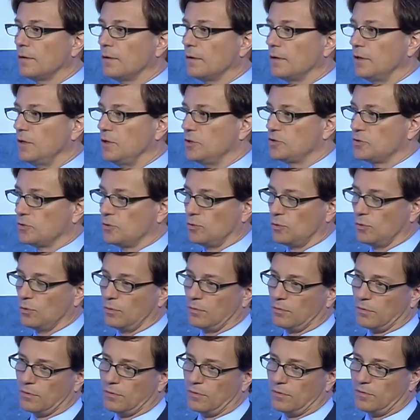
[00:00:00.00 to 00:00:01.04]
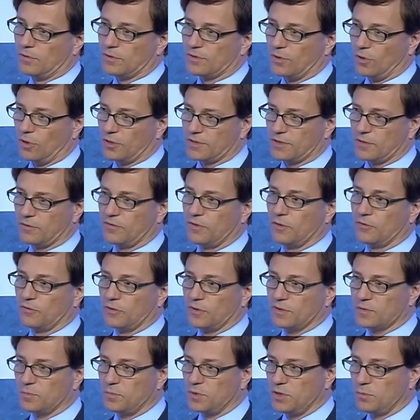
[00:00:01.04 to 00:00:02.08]
into slots of
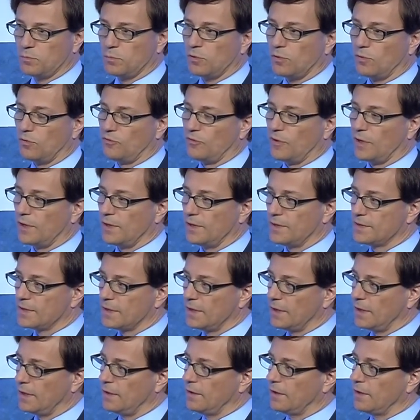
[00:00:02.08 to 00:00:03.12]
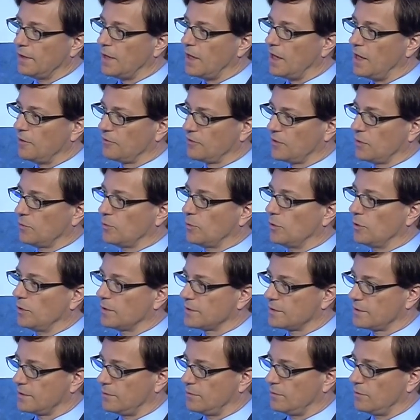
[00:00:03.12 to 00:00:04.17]
different speed profiles and then
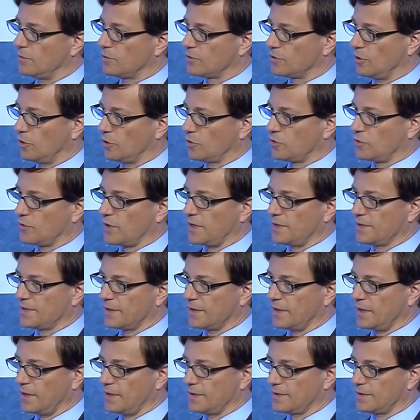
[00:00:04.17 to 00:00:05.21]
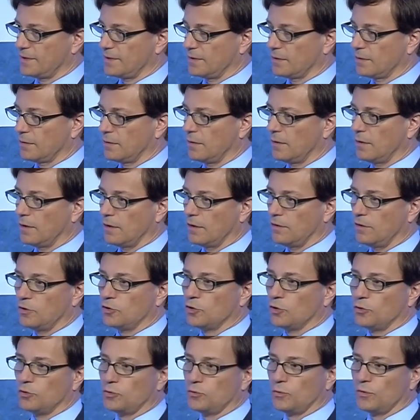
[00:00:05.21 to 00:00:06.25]
afterwards slot trains against it. And they
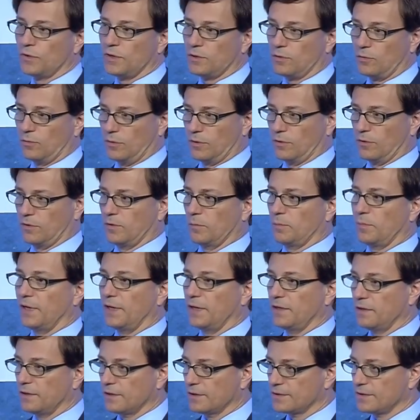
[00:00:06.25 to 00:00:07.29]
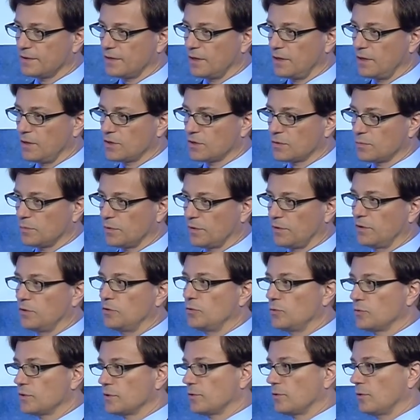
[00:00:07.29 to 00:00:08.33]
don't do that only on the planning stage, but they
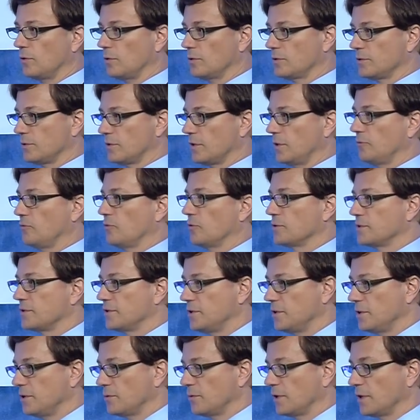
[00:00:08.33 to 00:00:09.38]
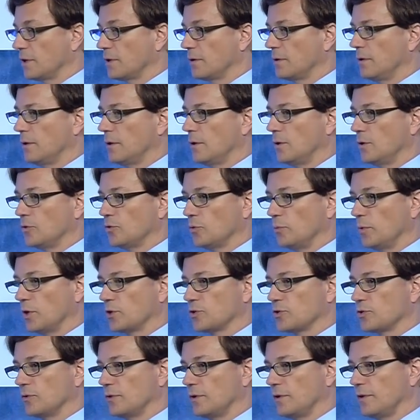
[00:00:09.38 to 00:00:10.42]
use it also then for steering to make
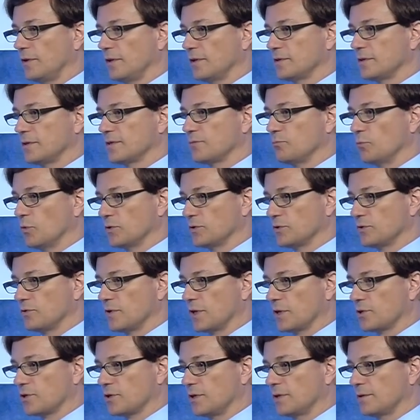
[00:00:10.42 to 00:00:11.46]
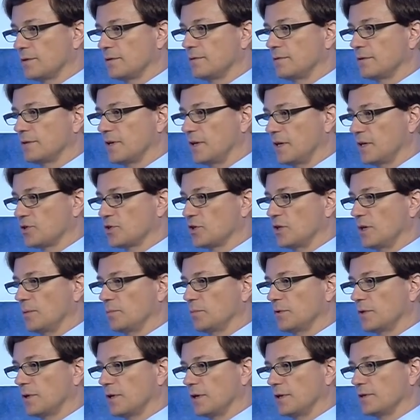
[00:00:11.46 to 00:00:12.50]
sure that there's a more structured catch-up
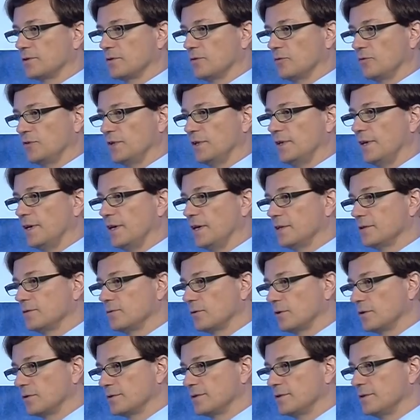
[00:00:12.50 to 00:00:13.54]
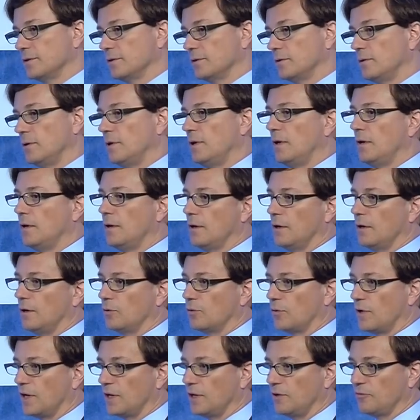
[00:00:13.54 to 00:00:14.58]
in case of delay so you can still
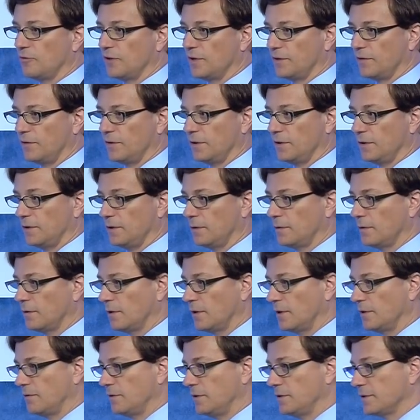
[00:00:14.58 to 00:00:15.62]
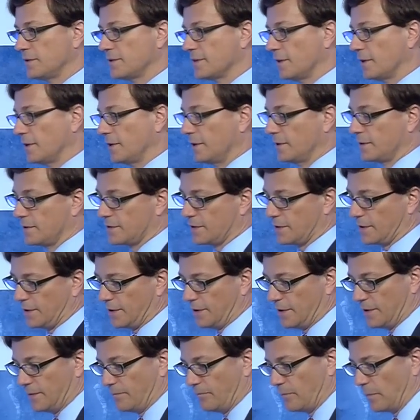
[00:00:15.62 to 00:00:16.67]
arrive at the, at the desired
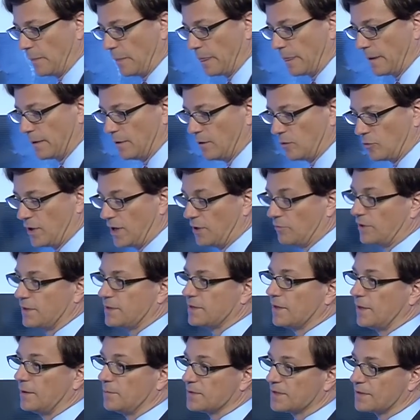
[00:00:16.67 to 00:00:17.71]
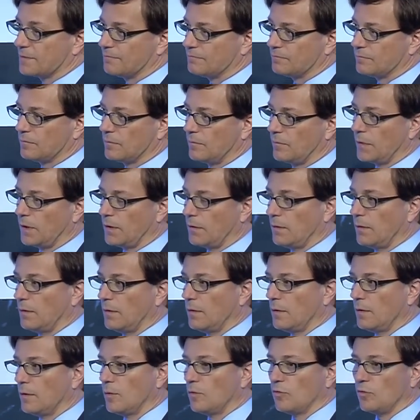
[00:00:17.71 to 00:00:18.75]
um, arrival times.
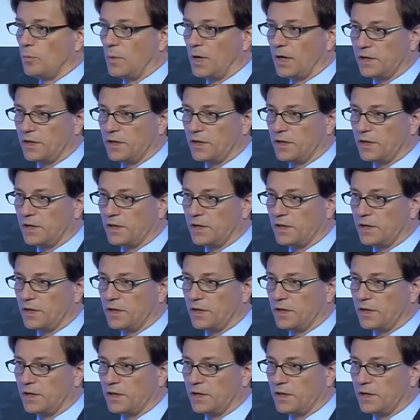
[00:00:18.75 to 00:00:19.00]
From my